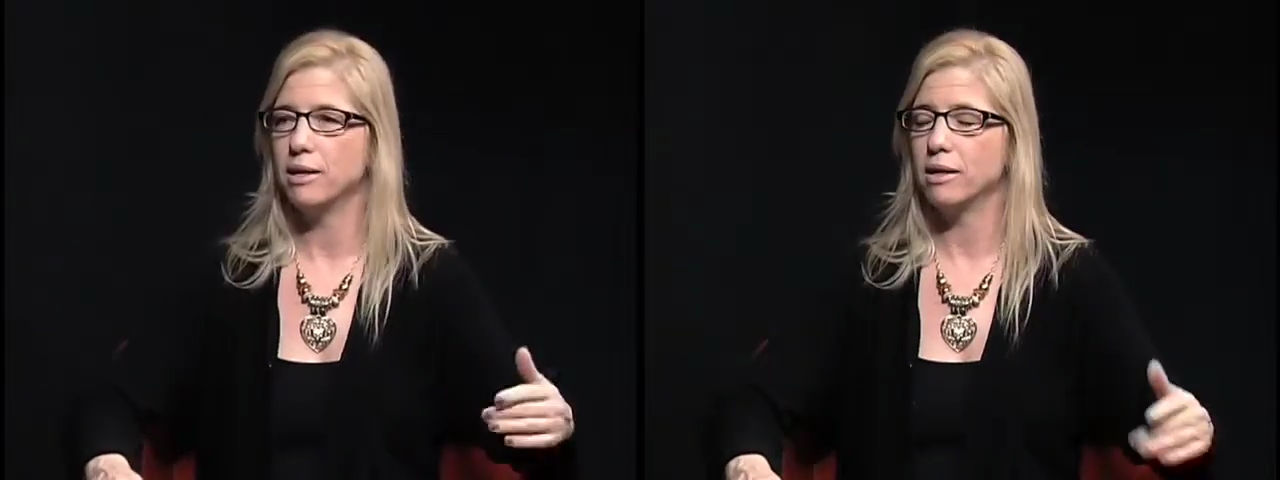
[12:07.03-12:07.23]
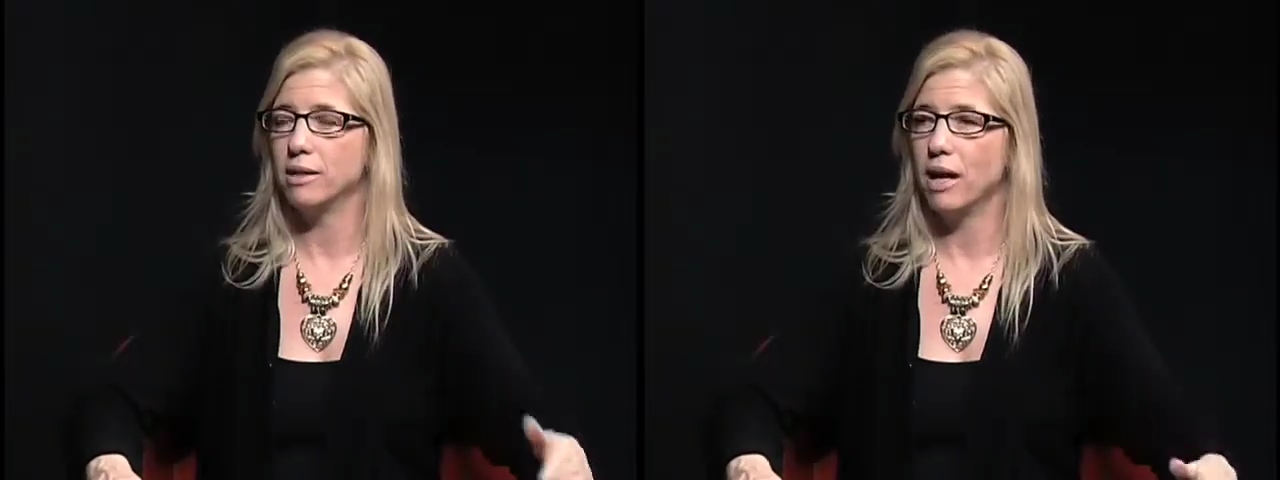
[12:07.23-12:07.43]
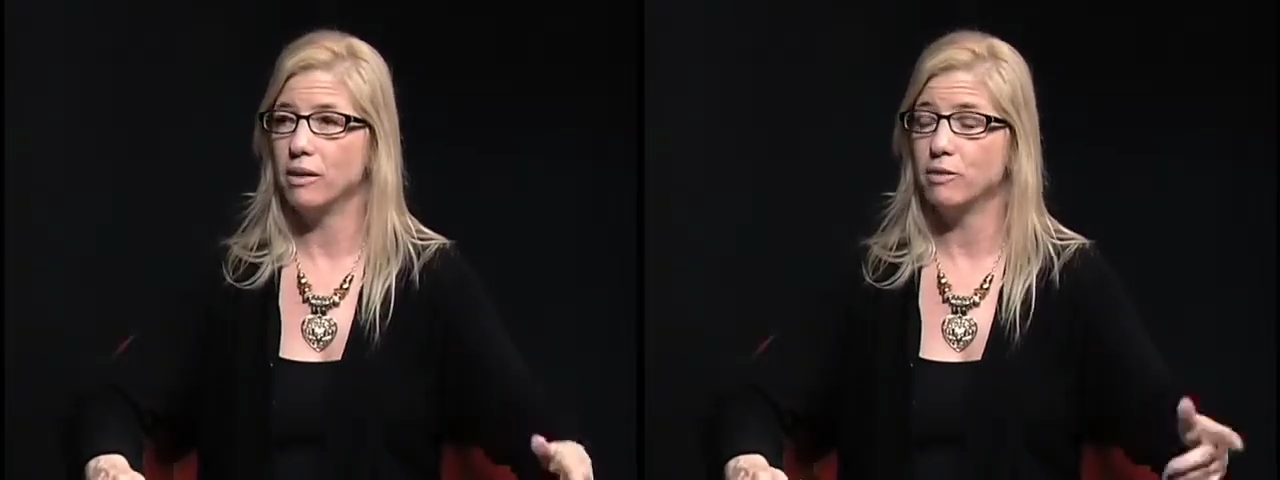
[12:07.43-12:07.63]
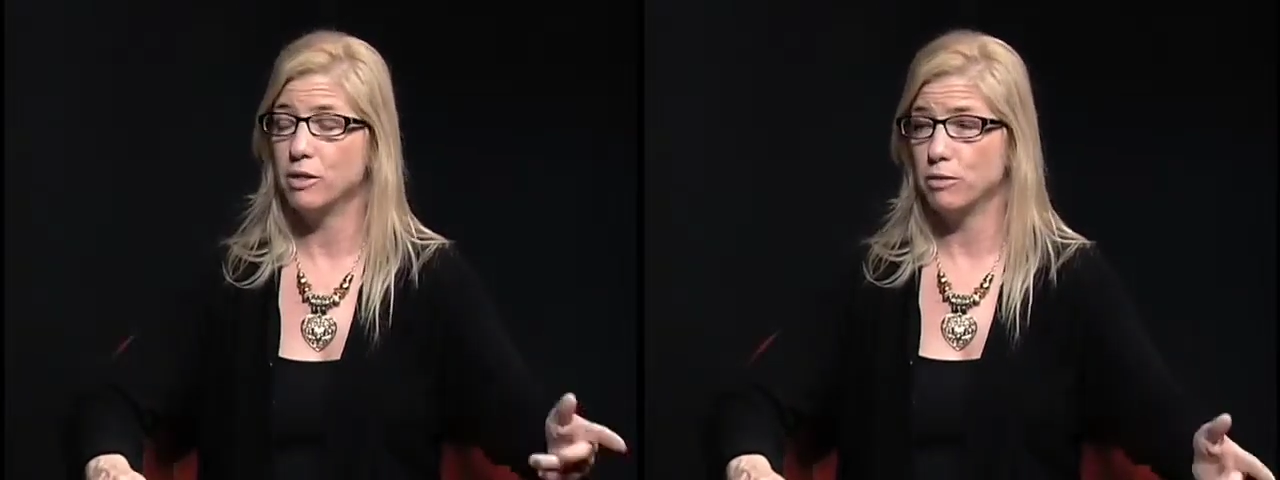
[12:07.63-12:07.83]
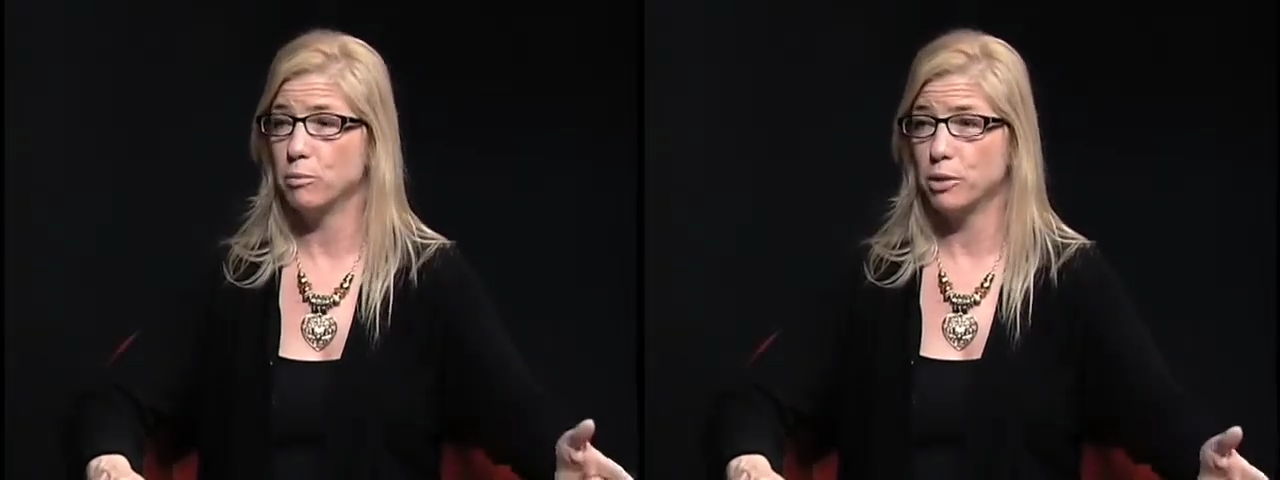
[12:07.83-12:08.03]
a lot of
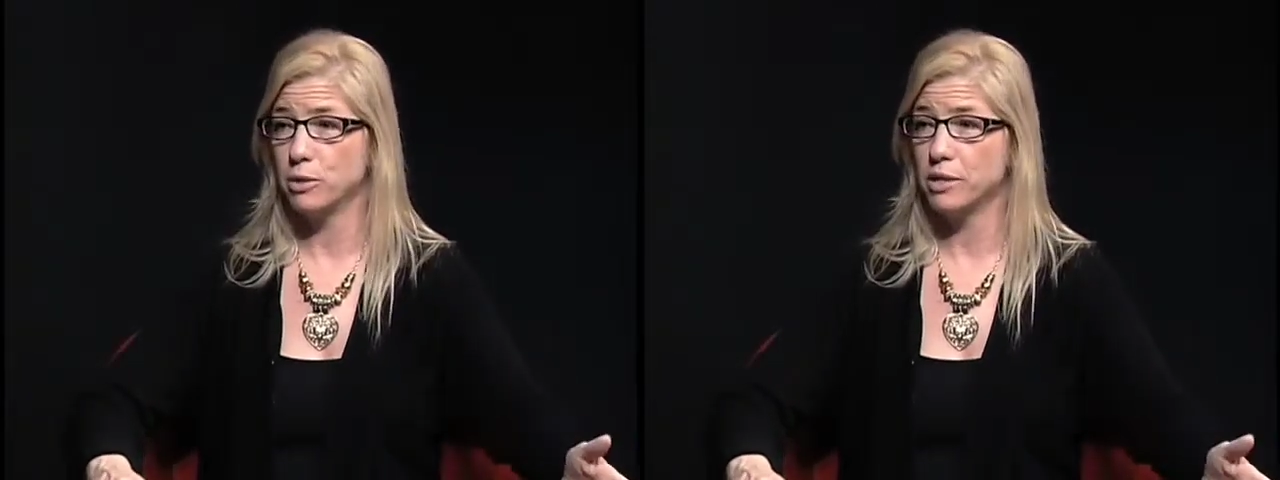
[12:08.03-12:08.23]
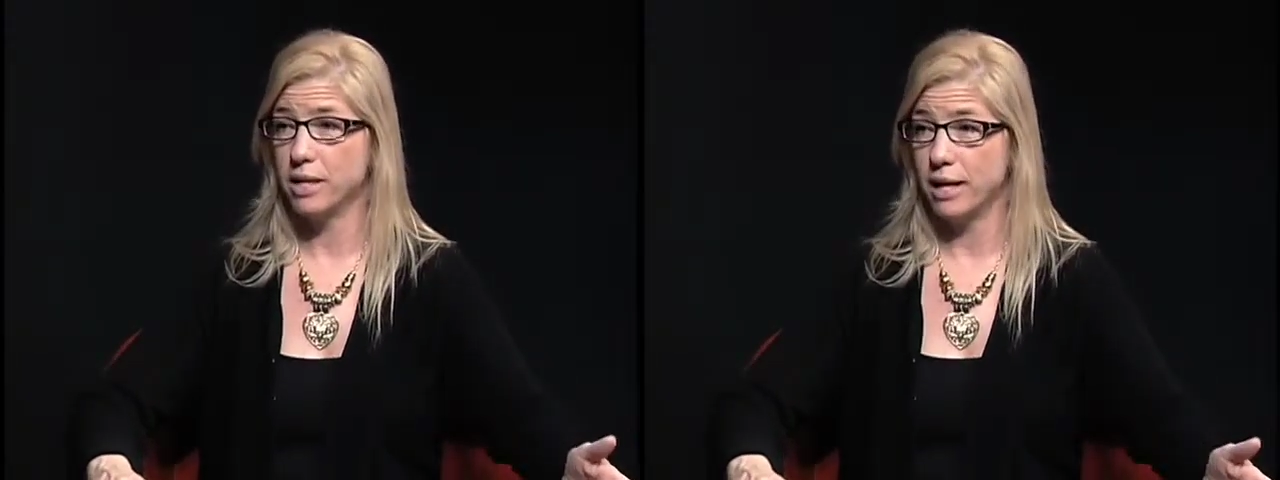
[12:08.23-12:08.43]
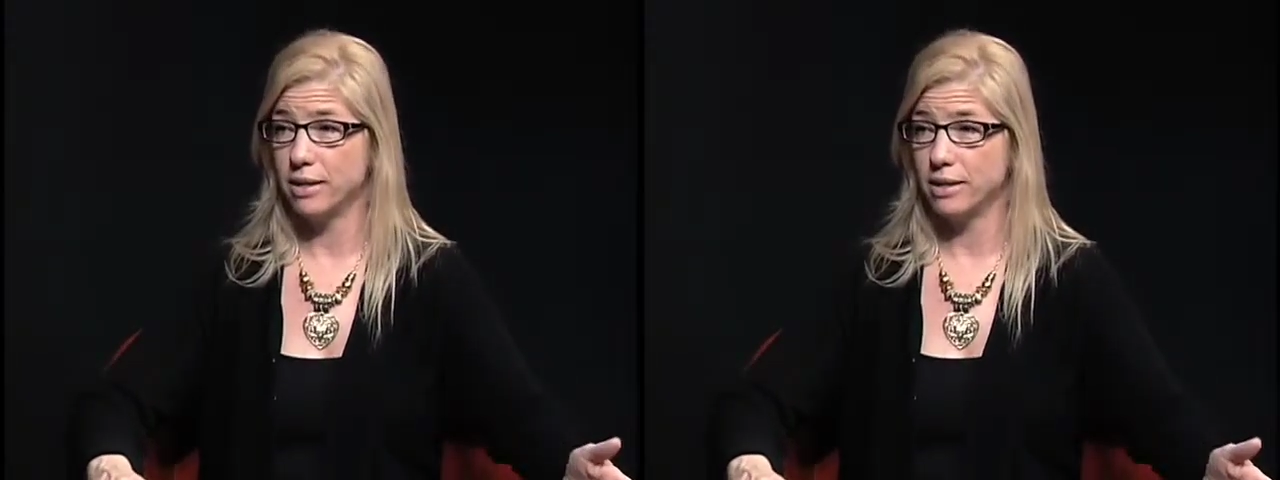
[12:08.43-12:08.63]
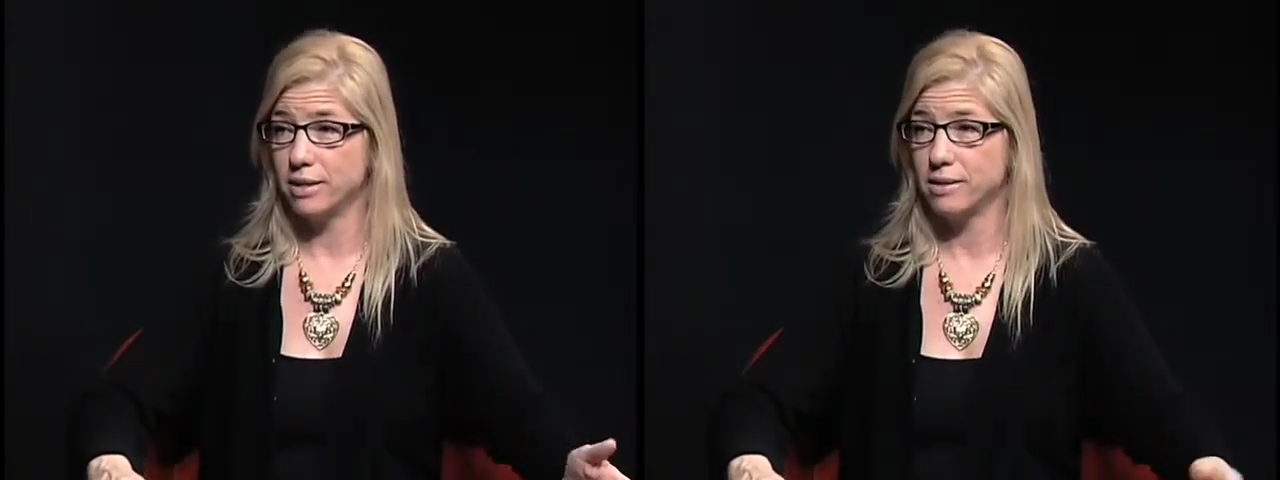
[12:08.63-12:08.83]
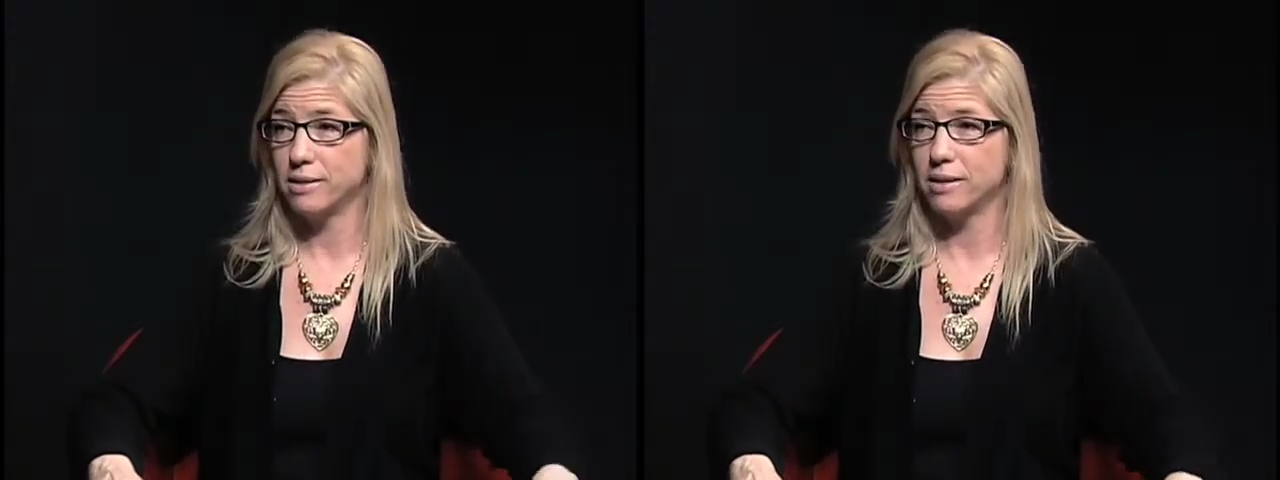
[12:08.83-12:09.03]
different
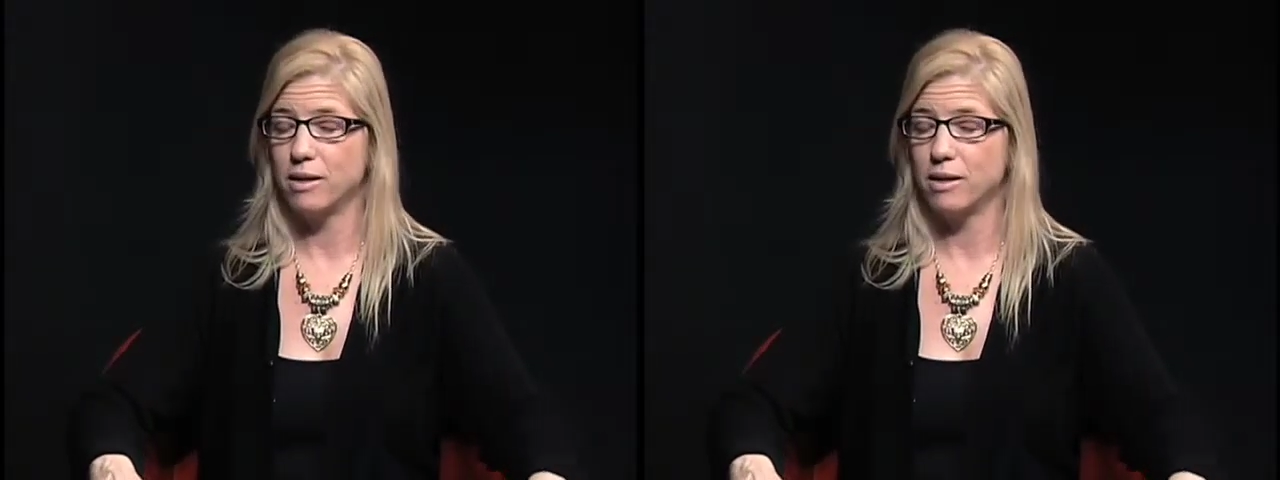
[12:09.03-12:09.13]
personalities,